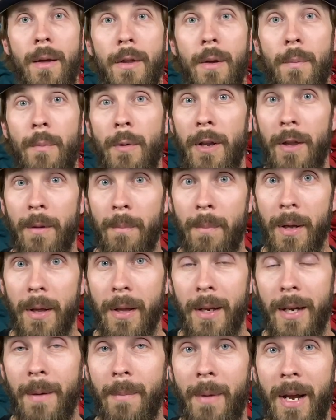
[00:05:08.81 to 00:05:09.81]
The
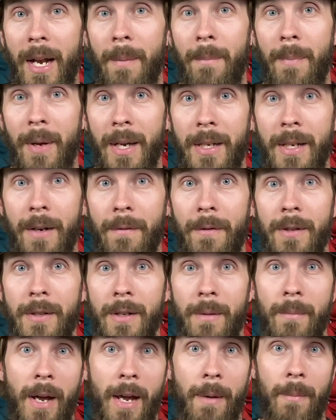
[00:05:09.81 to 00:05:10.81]
breathability made a big difference
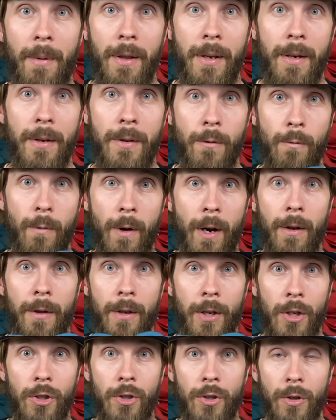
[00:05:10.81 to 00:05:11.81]
in my ability to wear
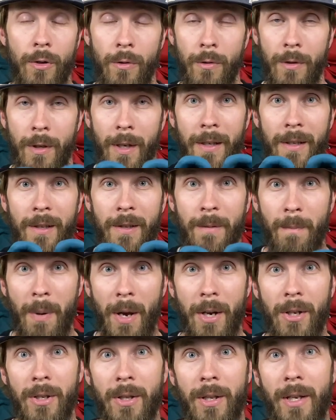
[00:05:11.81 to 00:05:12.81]
these shoes,
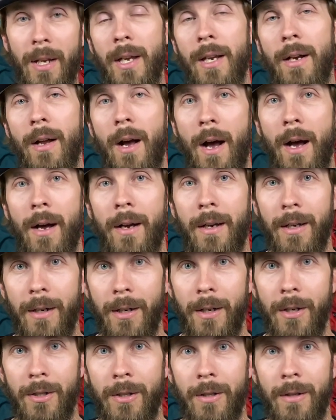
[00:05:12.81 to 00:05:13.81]
especially in hot
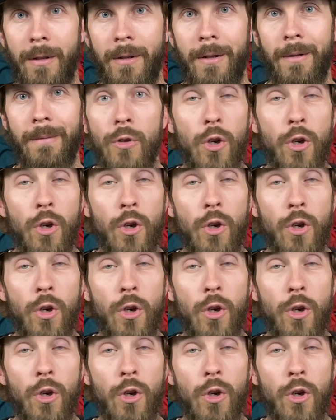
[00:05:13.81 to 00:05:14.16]
conditions.